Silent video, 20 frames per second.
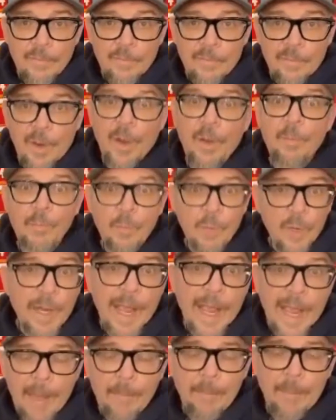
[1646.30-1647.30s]
from what
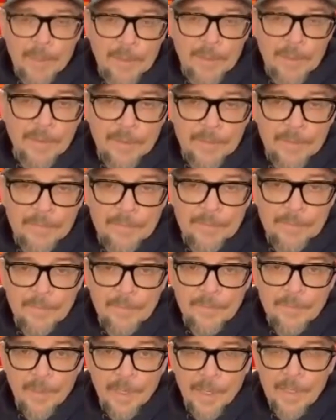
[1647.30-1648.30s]
happened,
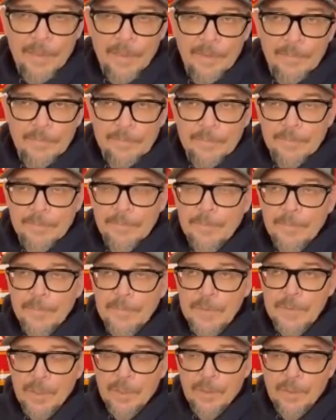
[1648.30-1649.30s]
right?
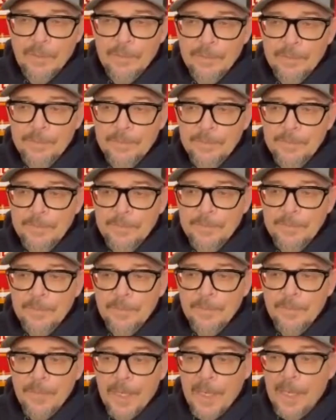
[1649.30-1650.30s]
So,
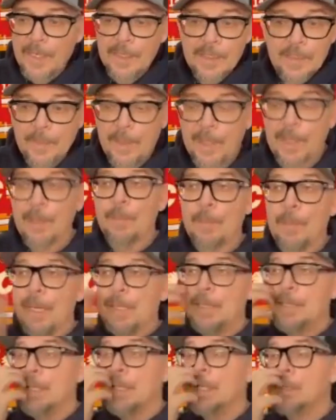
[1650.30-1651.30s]
yeah, it's been an
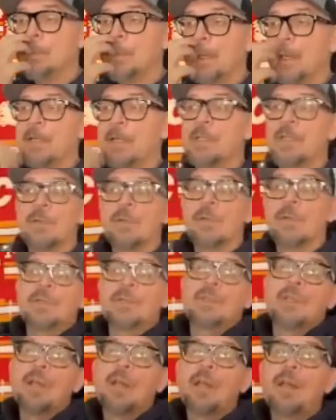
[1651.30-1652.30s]
amazing experience. So
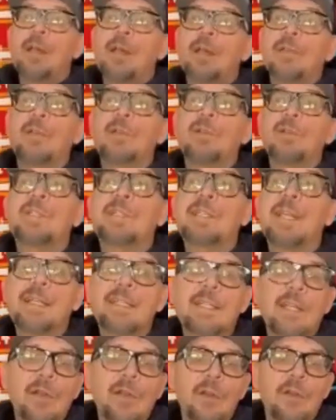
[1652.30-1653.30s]
there's
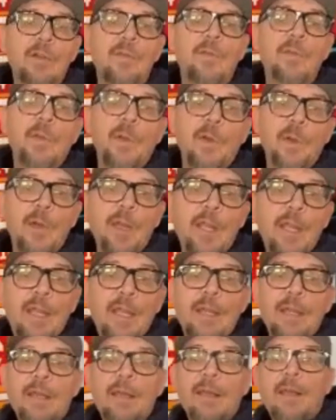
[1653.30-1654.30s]

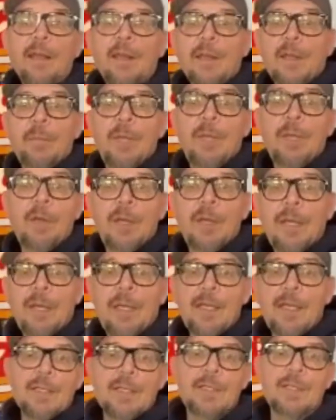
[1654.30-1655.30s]
630
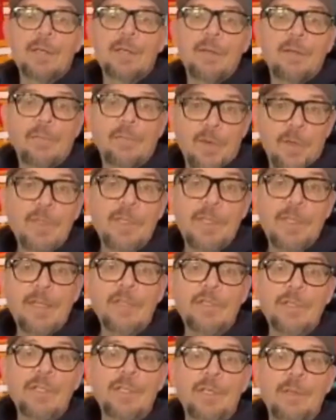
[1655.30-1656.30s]
communities, First
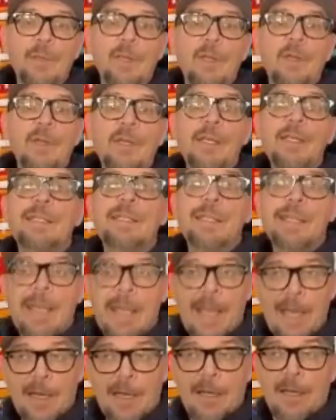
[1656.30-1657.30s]
Nations communities in
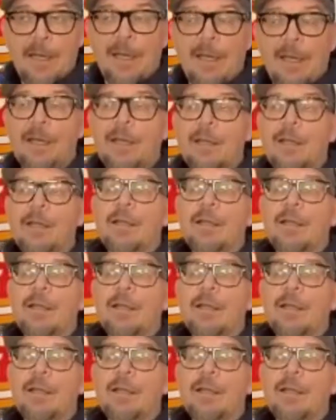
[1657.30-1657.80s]
Canada,